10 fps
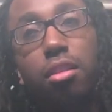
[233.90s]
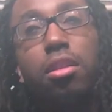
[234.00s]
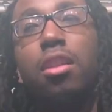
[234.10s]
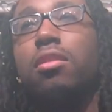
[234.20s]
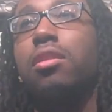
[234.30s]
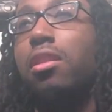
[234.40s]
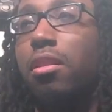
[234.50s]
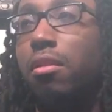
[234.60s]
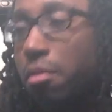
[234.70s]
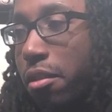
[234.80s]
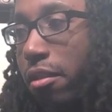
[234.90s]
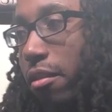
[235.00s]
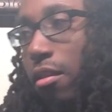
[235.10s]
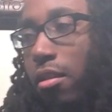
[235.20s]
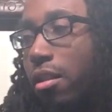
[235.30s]
So I was just like, oh,
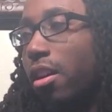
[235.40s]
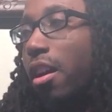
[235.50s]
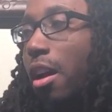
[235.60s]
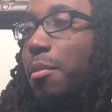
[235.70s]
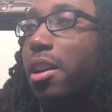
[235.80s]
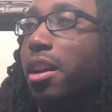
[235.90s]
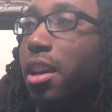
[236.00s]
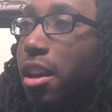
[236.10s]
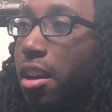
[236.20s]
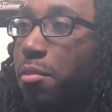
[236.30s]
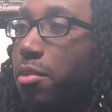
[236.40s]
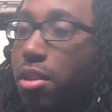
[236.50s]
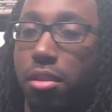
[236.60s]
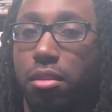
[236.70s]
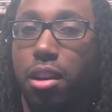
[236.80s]
girl. I mean, I get it.
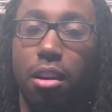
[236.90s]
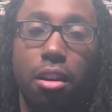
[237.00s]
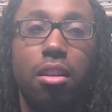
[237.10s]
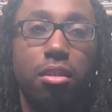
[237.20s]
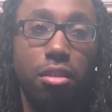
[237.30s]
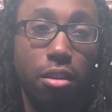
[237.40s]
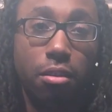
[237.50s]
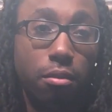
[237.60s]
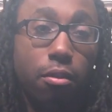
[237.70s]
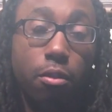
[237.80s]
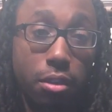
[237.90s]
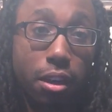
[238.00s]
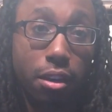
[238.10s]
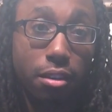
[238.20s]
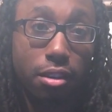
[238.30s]
This all, you know, of course
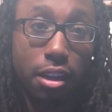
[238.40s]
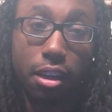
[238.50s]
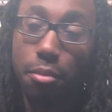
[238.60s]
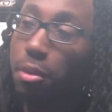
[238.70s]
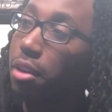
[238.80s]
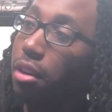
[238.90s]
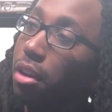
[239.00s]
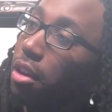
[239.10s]
I understand, but